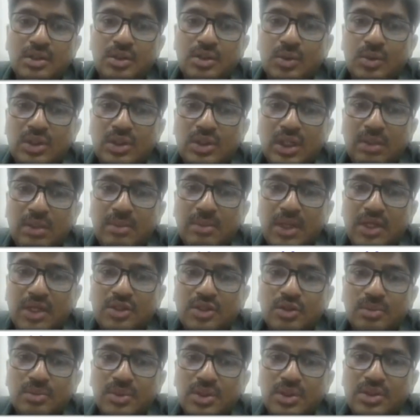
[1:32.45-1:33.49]
total
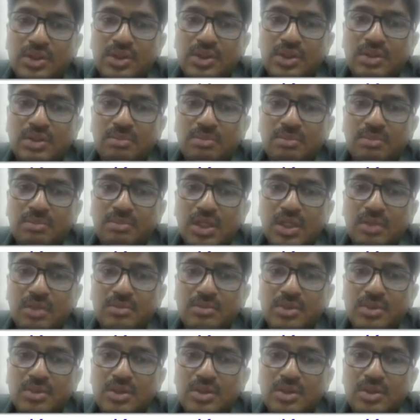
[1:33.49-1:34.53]
mass of the system
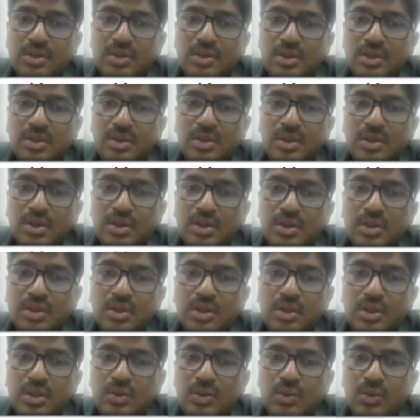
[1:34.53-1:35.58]
becomes
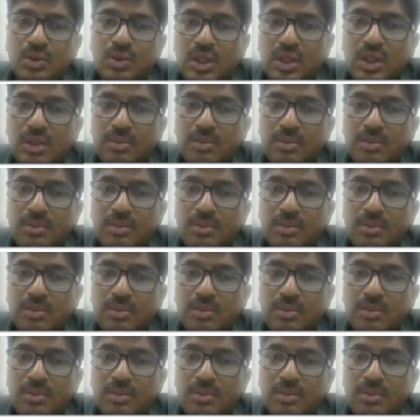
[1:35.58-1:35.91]
2